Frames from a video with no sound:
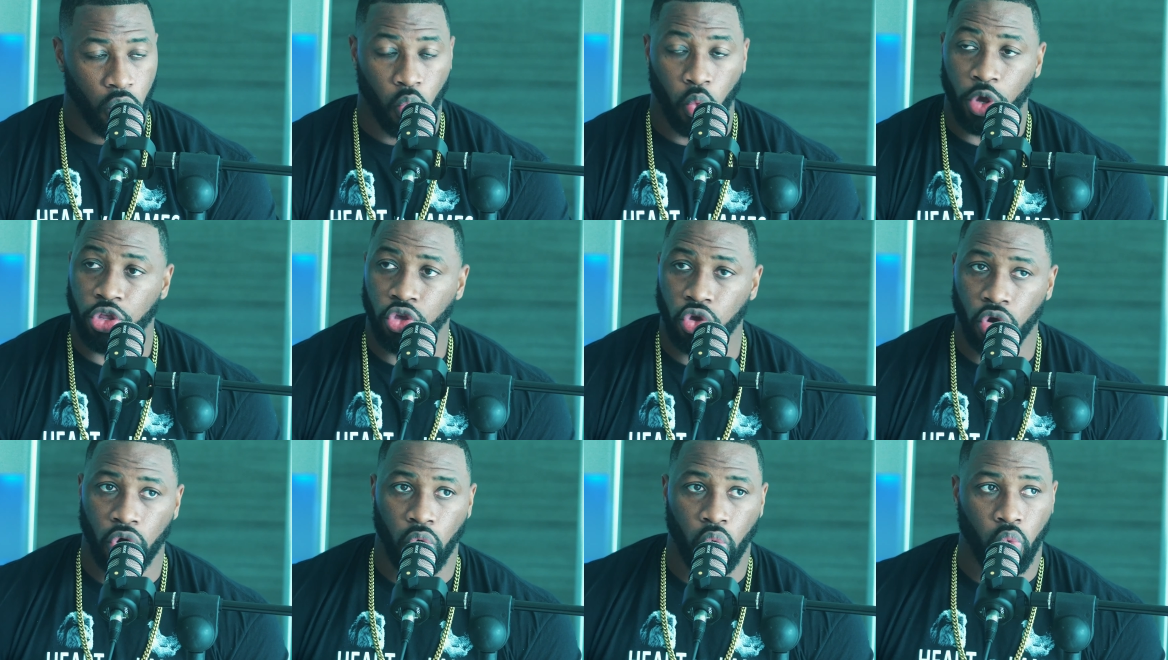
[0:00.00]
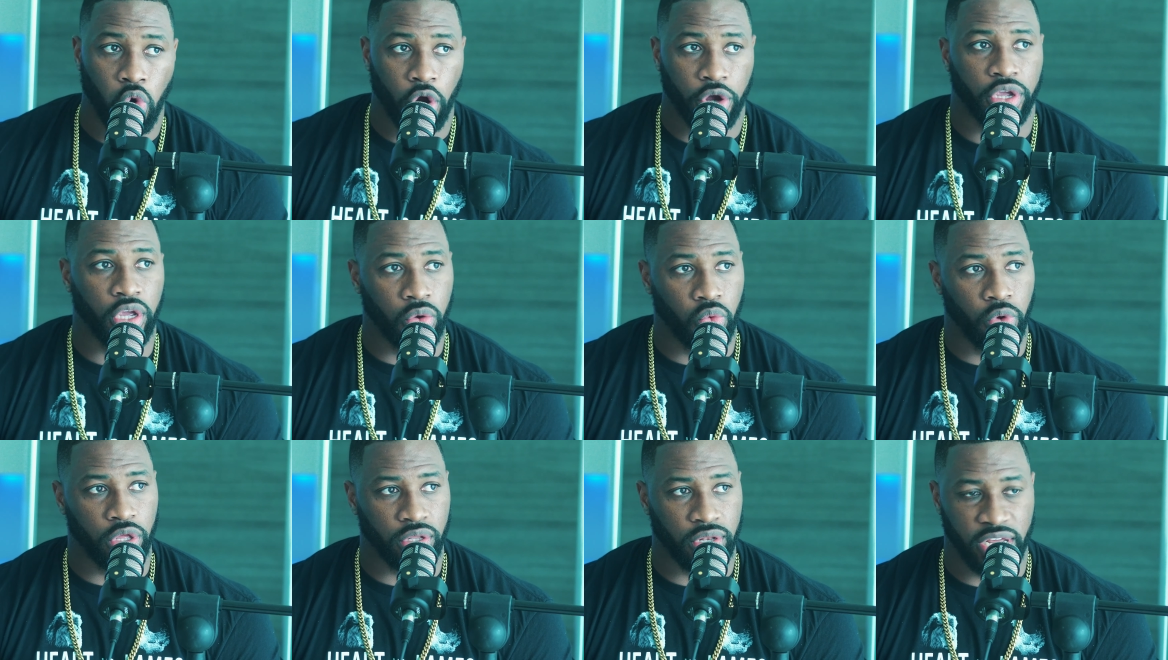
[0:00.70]
When you're working
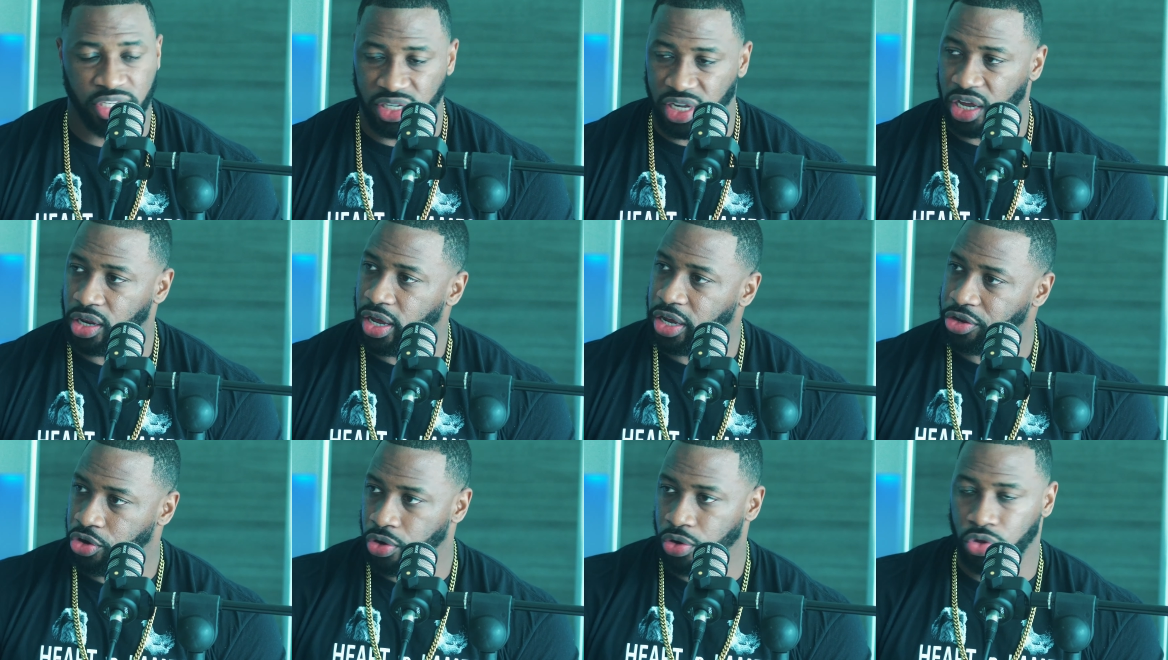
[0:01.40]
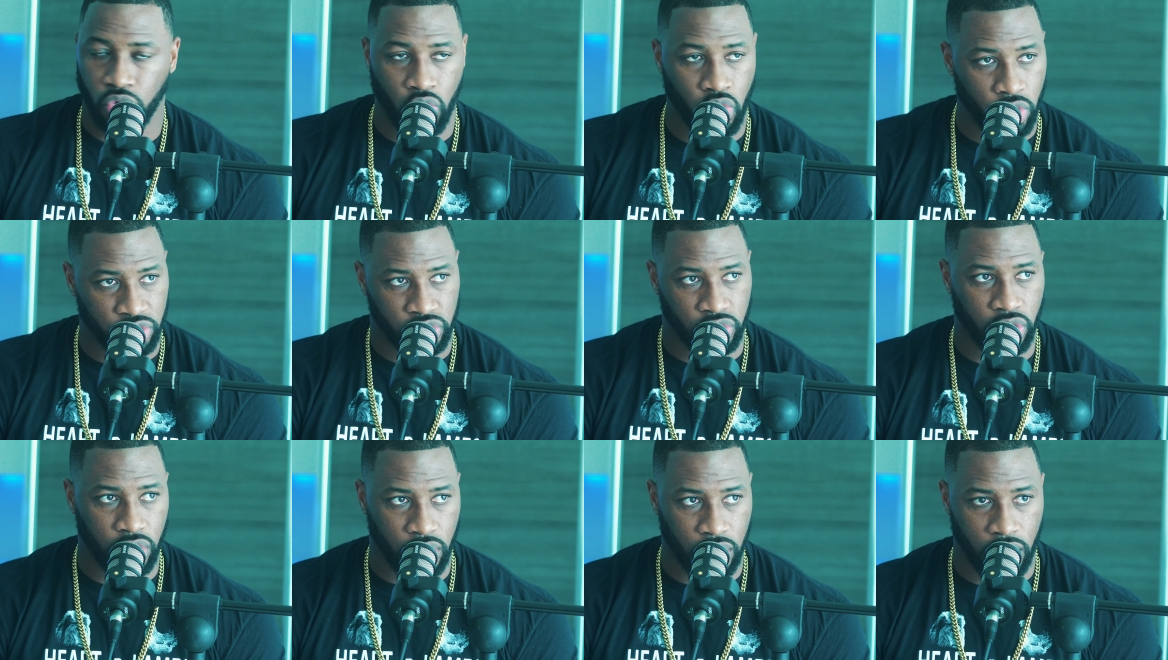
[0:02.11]
with, let's say, like you you go
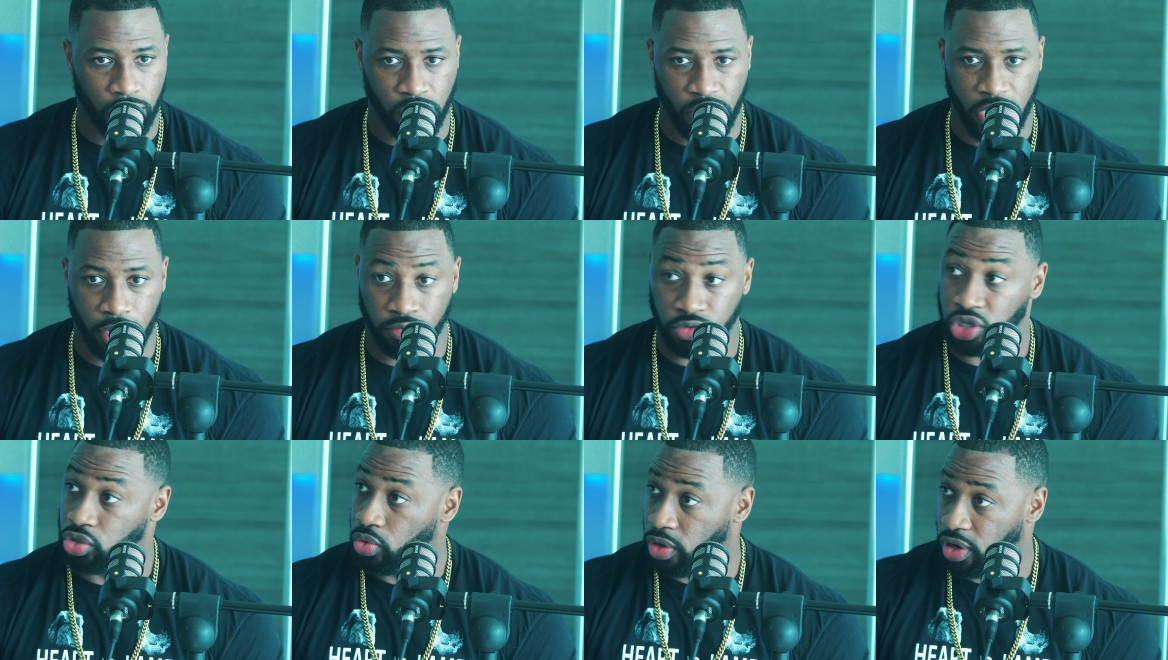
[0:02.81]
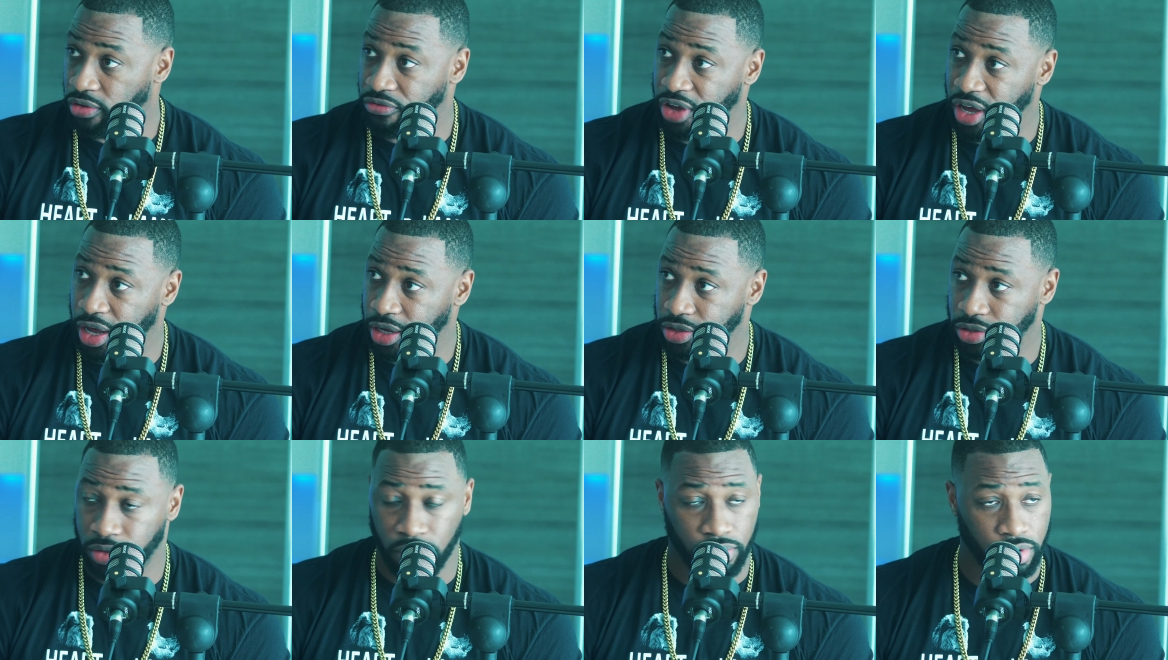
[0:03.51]
into a club, right, to do an
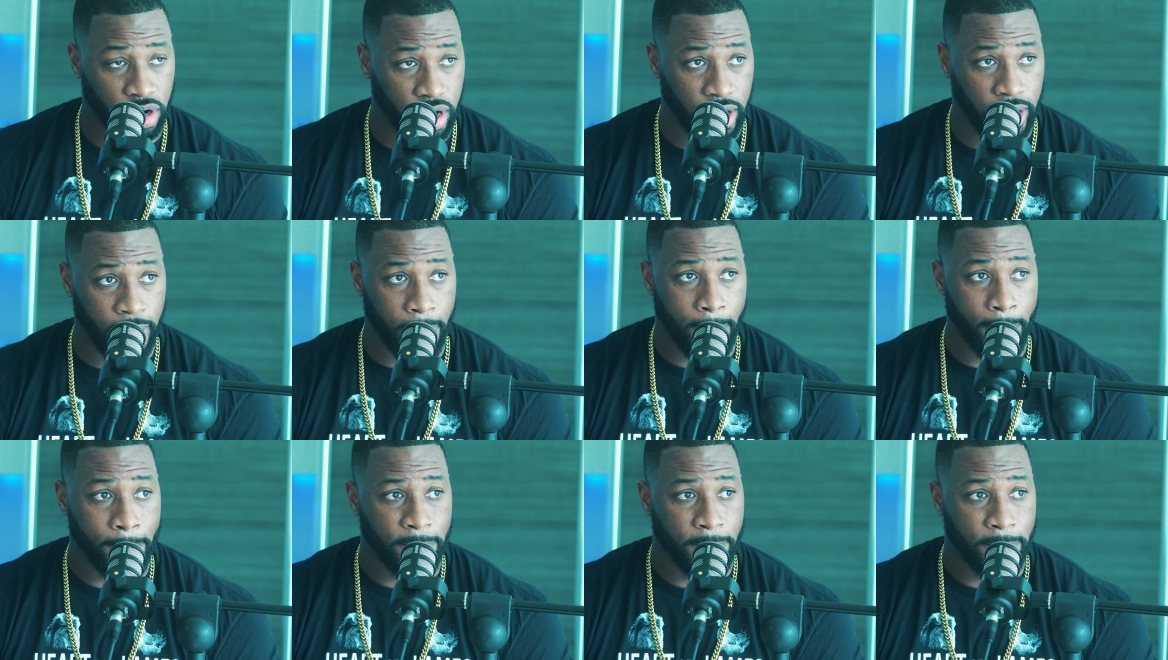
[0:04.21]
advance, all right.